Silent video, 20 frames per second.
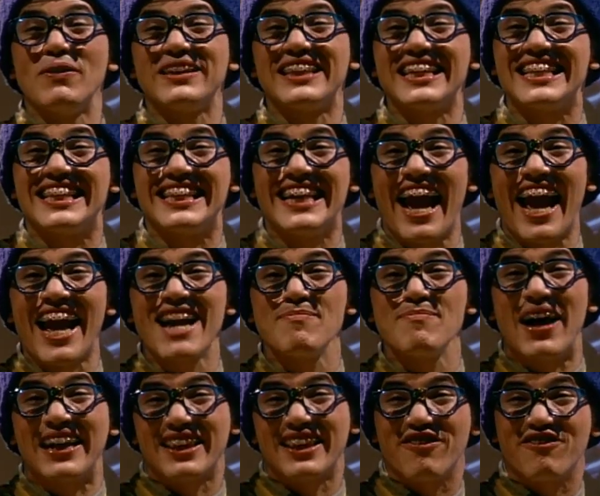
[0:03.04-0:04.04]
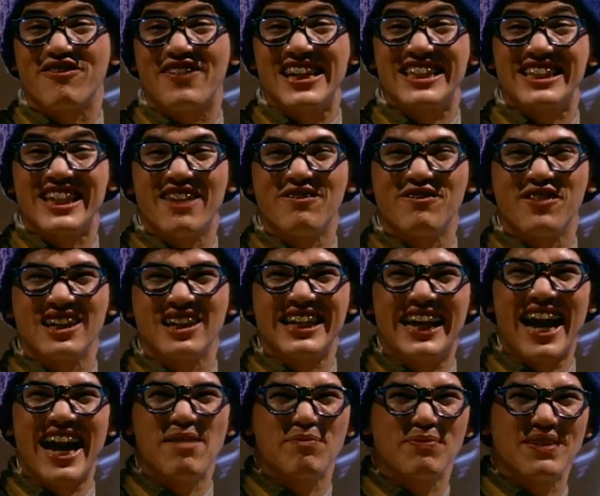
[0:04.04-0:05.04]
up with this game at the Fresh Air Fund
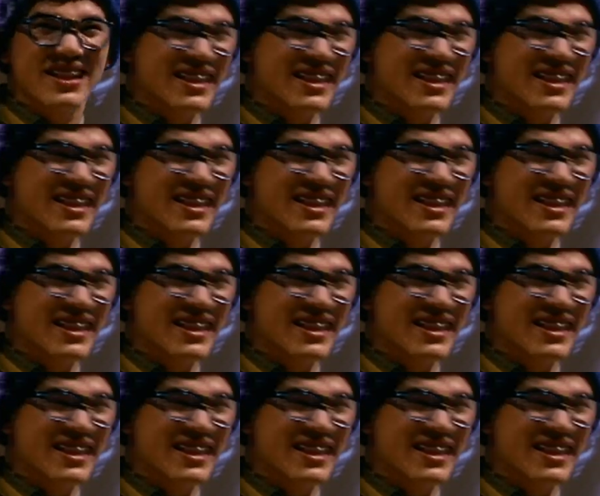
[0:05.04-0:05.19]
camp